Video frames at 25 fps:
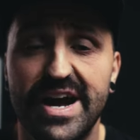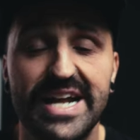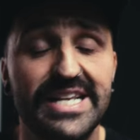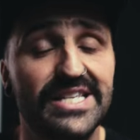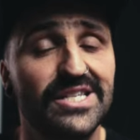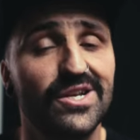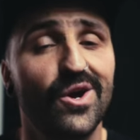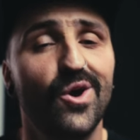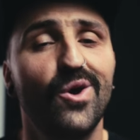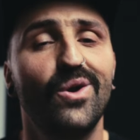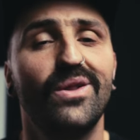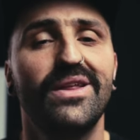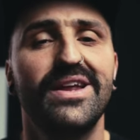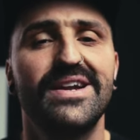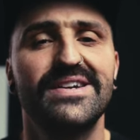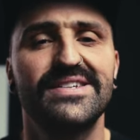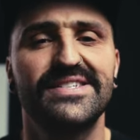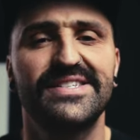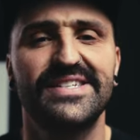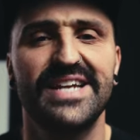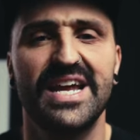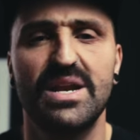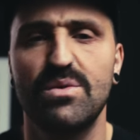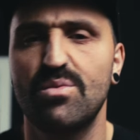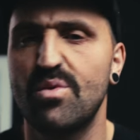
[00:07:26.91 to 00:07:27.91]
I totally
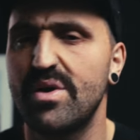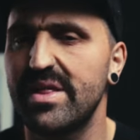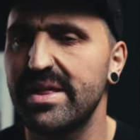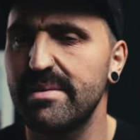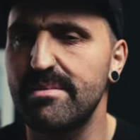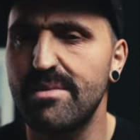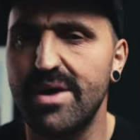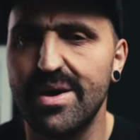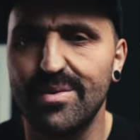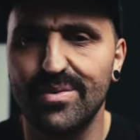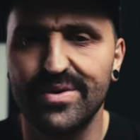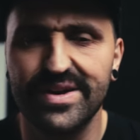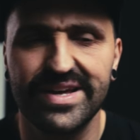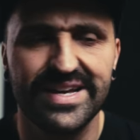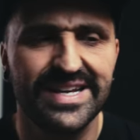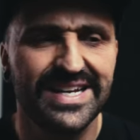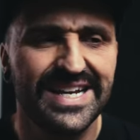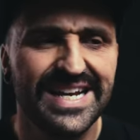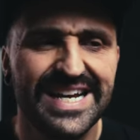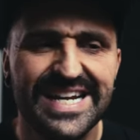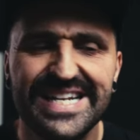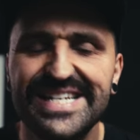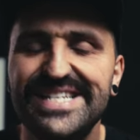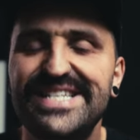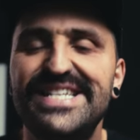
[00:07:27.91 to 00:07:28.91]
understand why they might want to
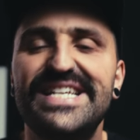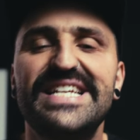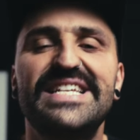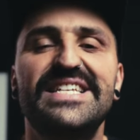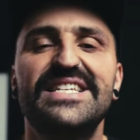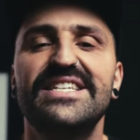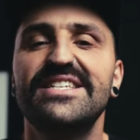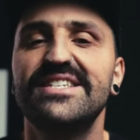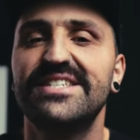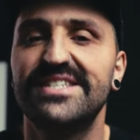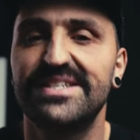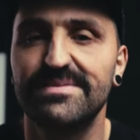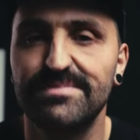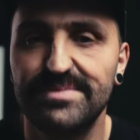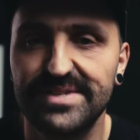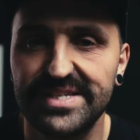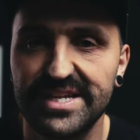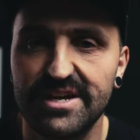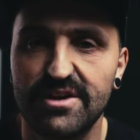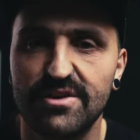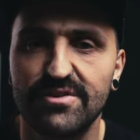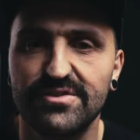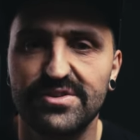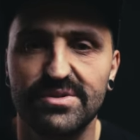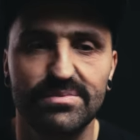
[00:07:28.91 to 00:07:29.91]
distance
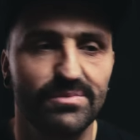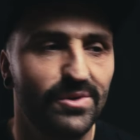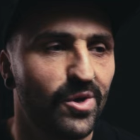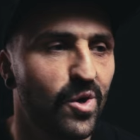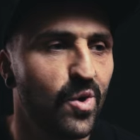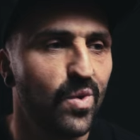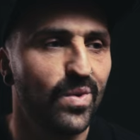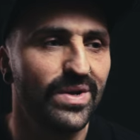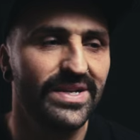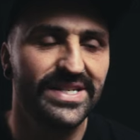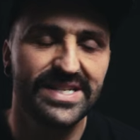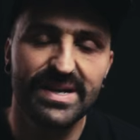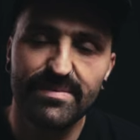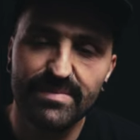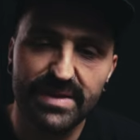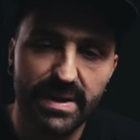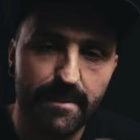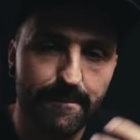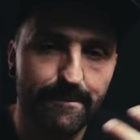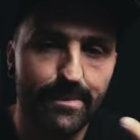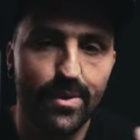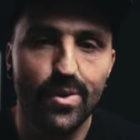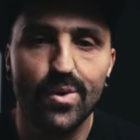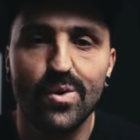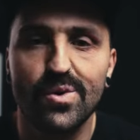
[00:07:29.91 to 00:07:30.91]
themselves from calling something
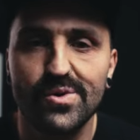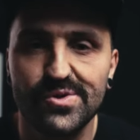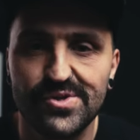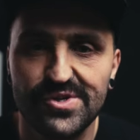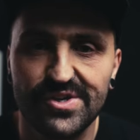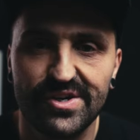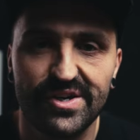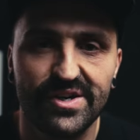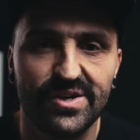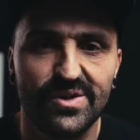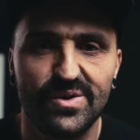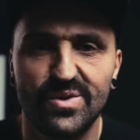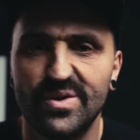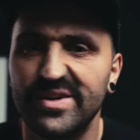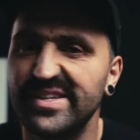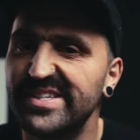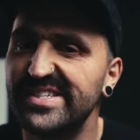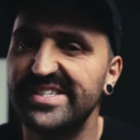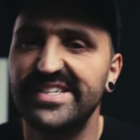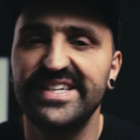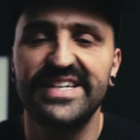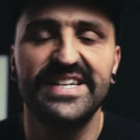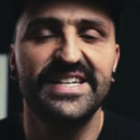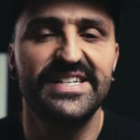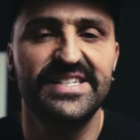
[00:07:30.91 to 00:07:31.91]
Portra or
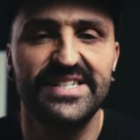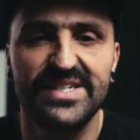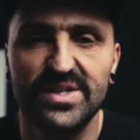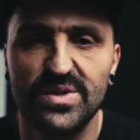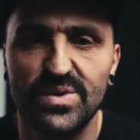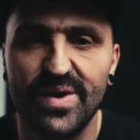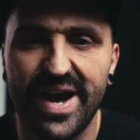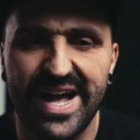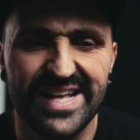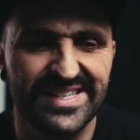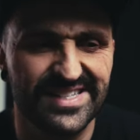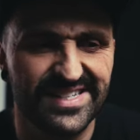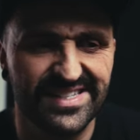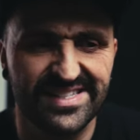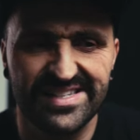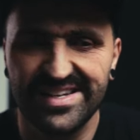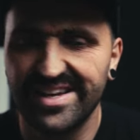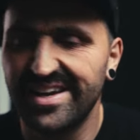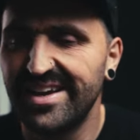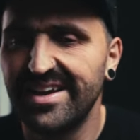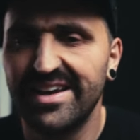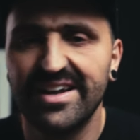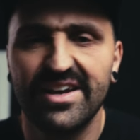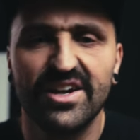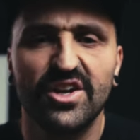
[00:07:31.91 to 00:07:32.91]
Cine Steel as its
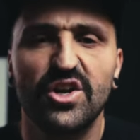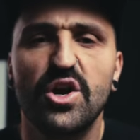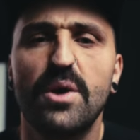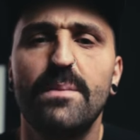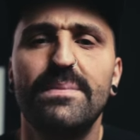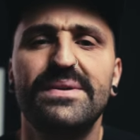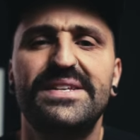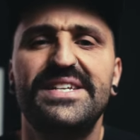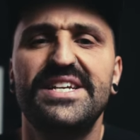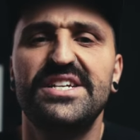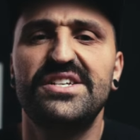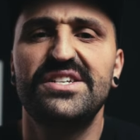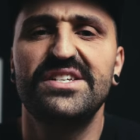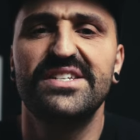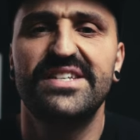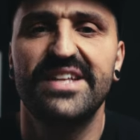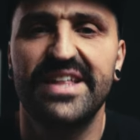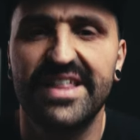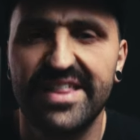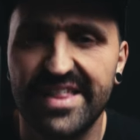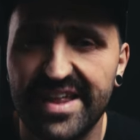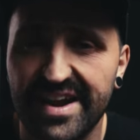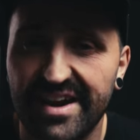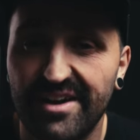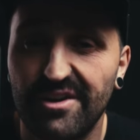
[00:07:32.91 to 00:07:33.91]
competition
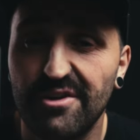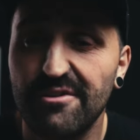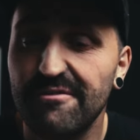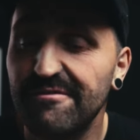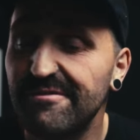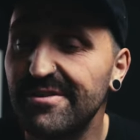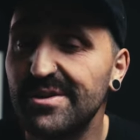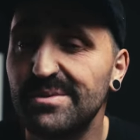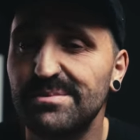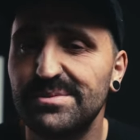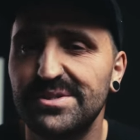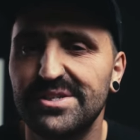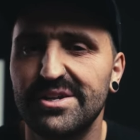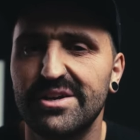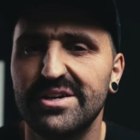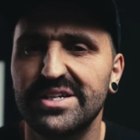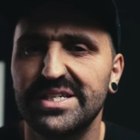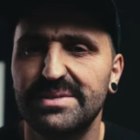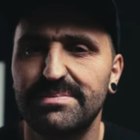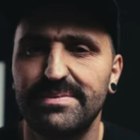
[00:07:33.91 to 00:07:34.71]
to their own film stocks,